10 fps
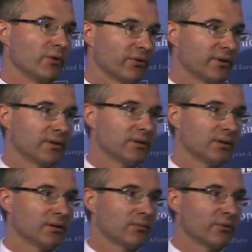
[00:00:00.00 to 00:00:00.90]
within uh,
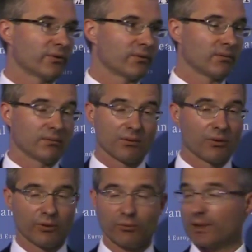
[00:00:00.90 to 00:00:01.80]
with
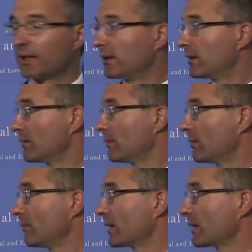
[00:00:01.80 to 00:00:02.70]
over the weekend
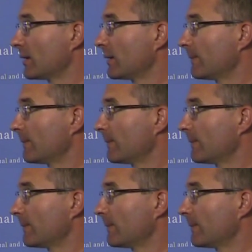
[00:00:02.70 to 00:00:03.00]
back then.